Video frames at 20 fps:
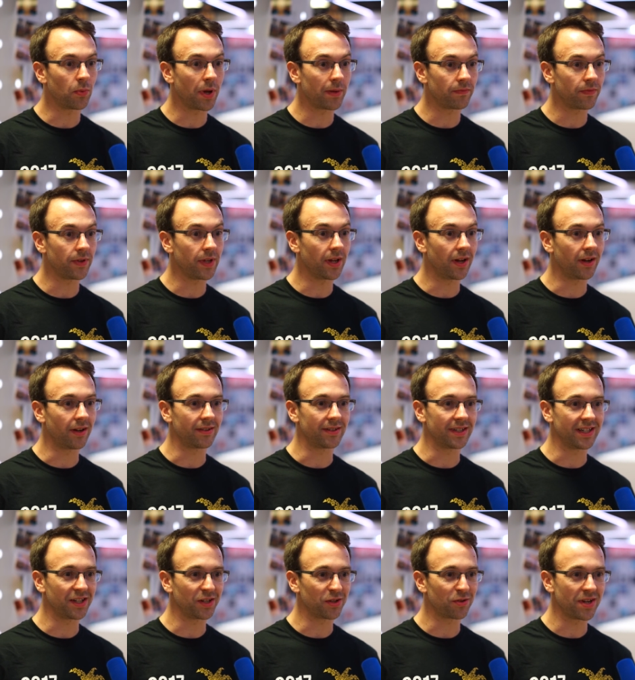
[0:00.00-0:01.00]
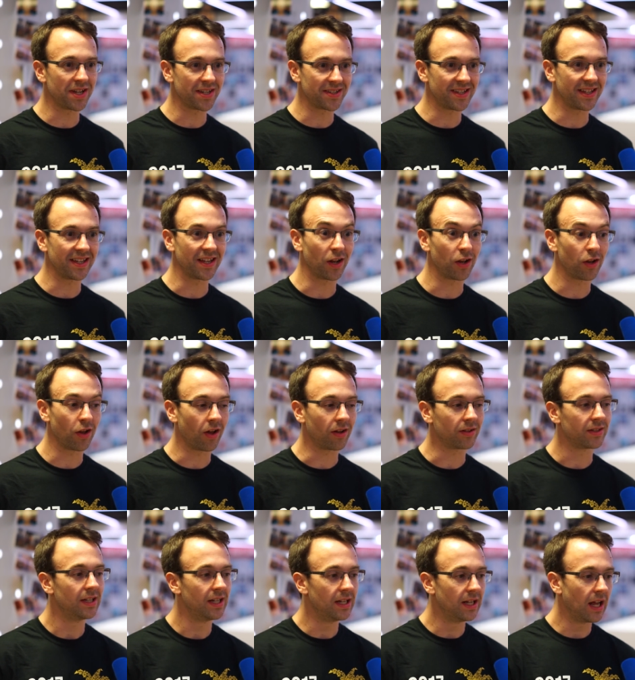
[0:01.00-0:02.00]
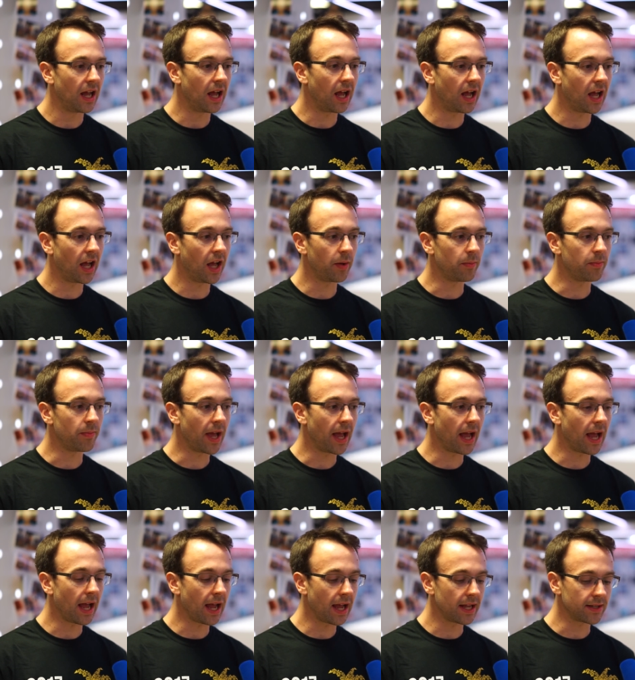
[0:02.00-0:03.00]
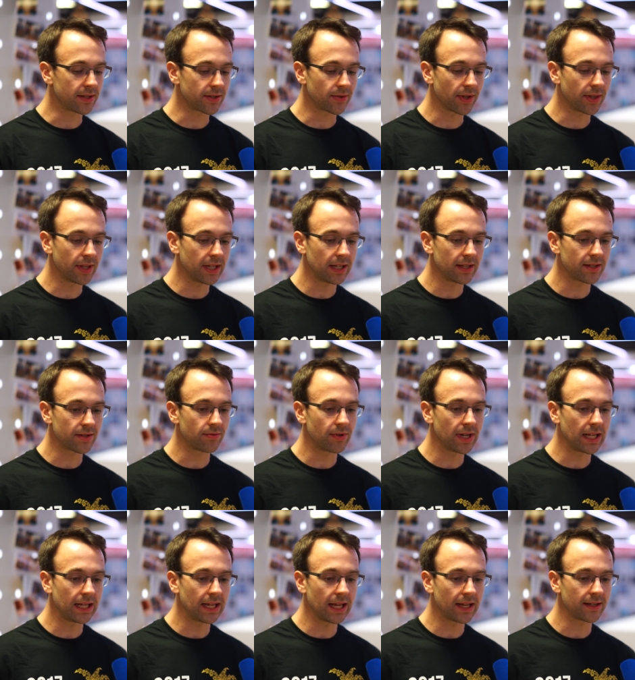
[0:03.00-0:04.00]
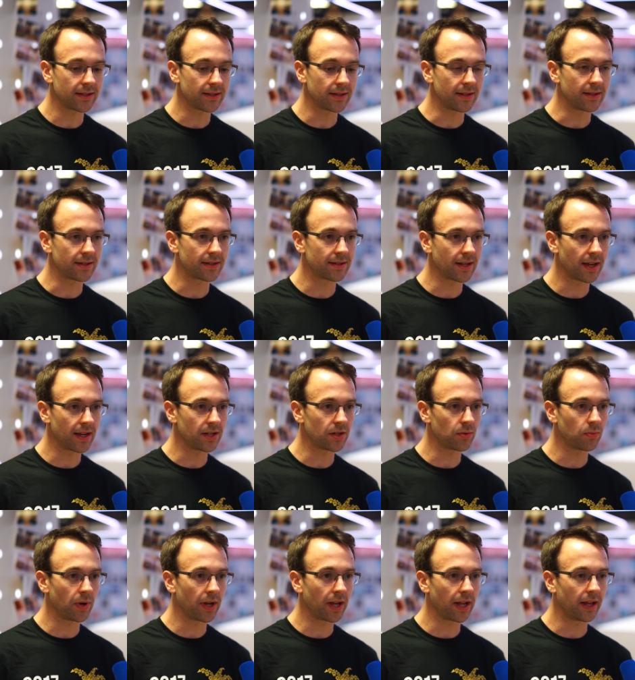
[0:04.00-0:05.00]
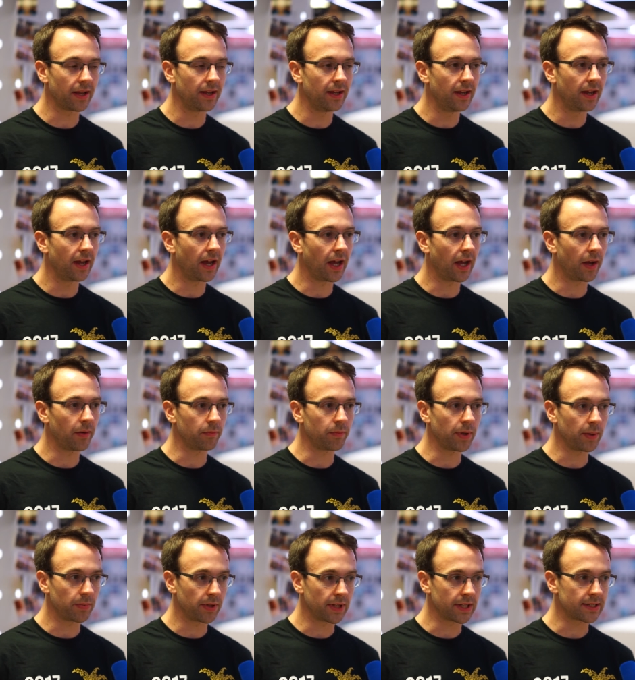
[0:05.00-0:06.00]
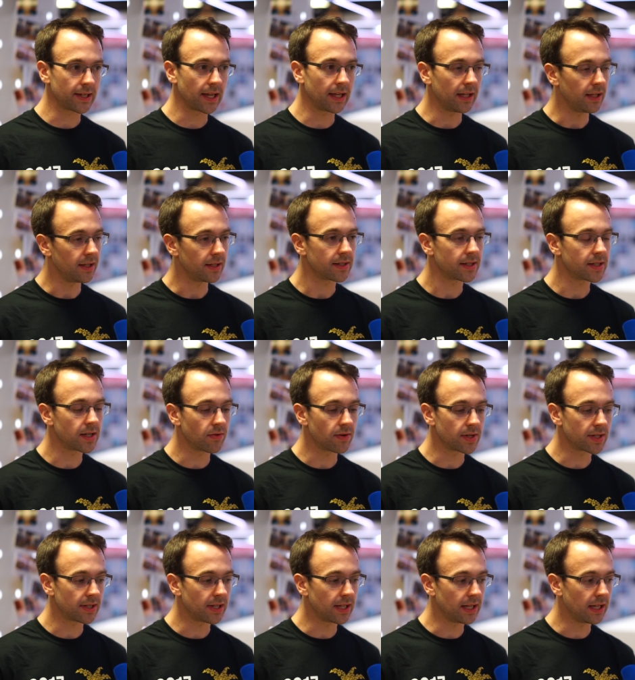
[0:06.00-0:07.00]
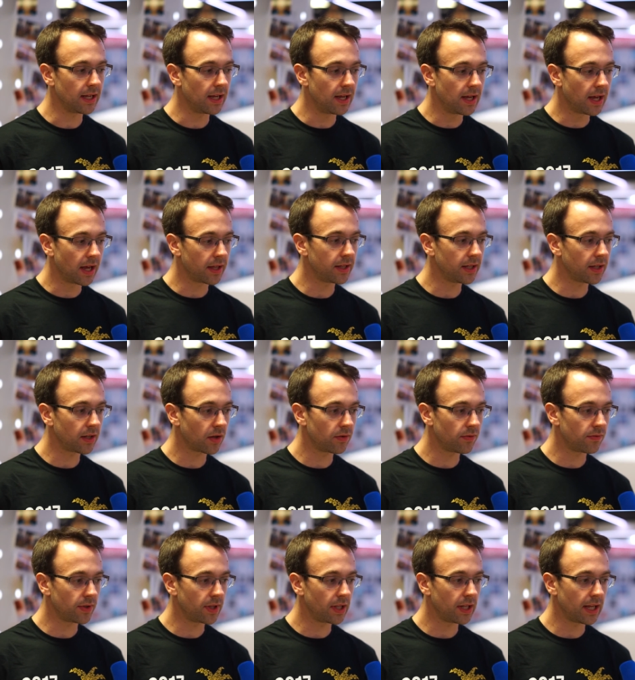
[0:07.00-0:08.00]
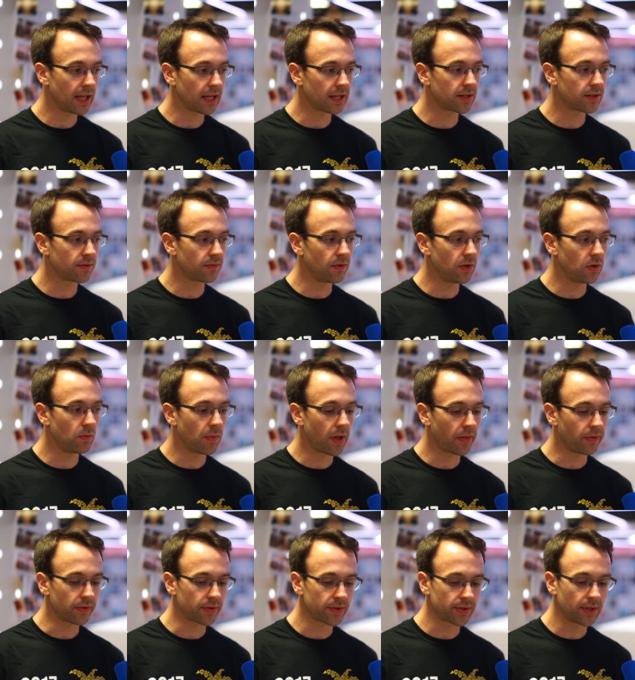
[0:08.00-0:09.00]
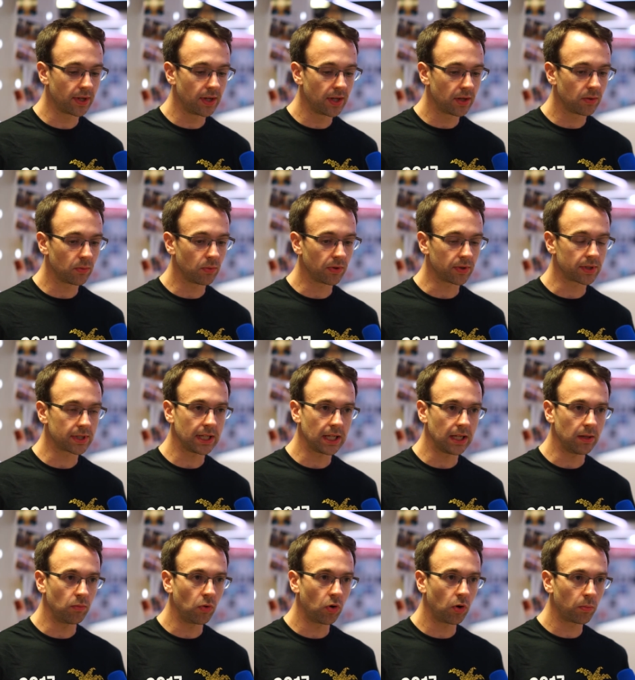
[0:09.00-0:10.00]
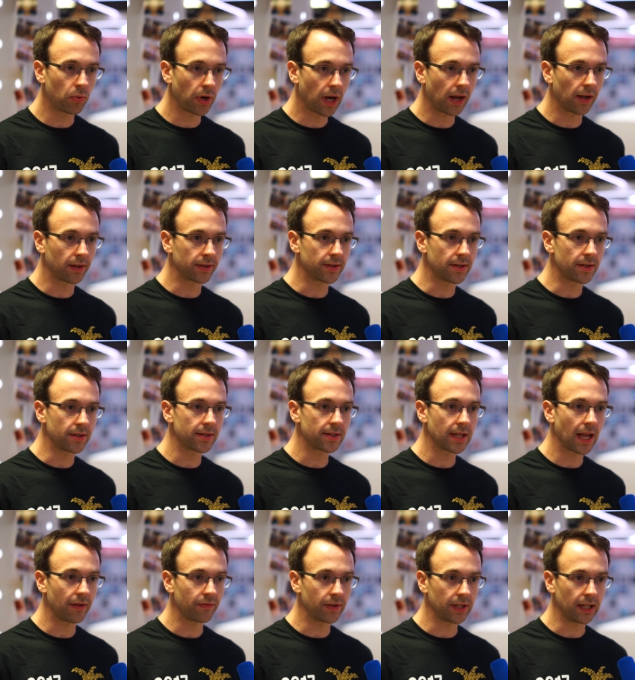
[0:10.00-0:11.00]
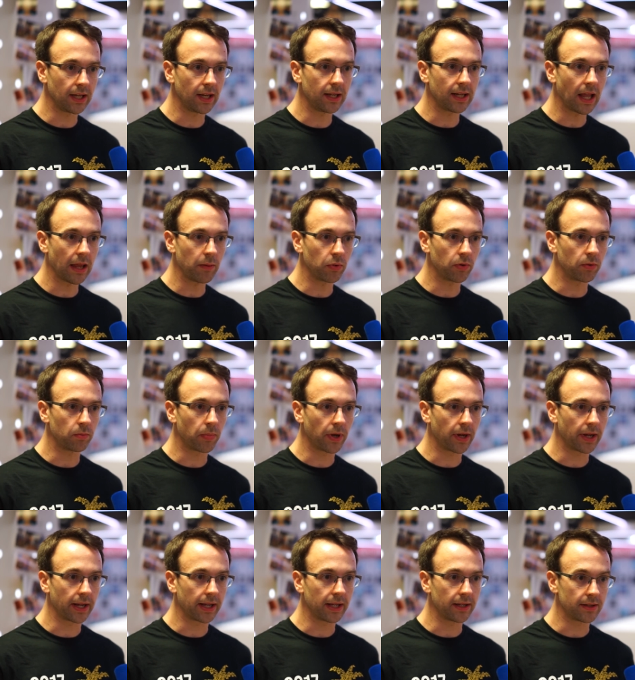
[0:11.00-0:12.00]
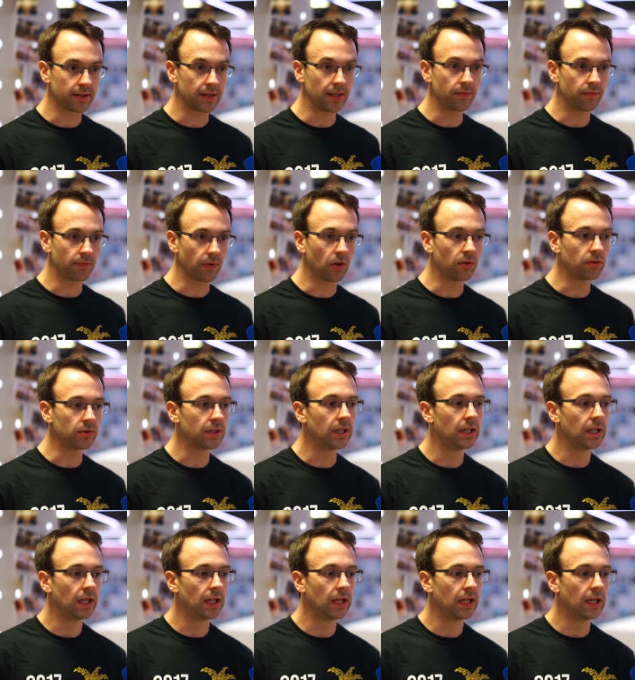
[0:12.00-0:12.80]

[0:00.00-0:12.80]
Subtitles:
WebVR increasing a lot. And so I think it's really getting to this stage where people are taking it seriously. I think over the next few months, we'll see more browsers having it enabled by default.